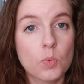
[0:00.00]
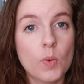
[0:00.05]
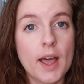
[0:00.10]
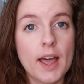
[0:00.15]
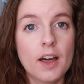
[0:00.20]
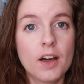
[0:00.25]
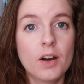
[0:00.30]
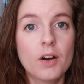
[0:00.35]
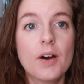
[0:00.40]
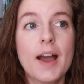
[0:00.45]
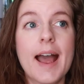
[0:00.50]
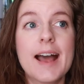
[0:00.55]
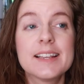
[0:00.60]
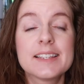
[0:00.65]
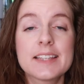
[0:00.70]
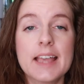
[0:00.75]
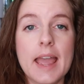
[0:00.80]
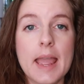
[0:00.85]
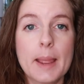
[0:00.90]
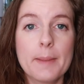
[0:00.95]
well as
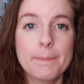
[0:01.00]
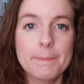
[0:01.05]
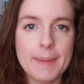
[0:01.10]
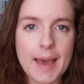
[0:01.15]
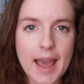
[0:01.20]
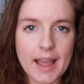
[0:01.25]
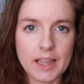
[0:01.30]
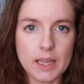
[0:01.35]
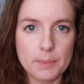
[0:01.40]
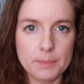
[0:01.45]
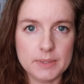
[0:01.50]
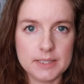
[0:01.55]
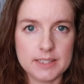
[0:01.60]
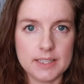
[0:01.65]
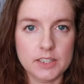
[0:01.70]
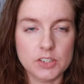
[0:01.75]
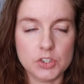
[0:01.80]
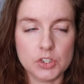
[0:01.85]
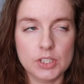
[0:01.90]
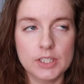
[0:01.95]
a backup,
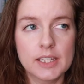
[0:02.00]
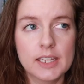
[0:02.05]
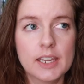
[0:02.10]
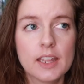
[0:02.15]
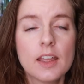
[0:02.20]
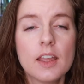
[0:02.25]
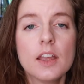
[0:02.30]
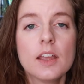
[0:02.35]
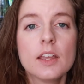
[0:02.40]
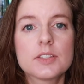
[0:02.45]
essentially.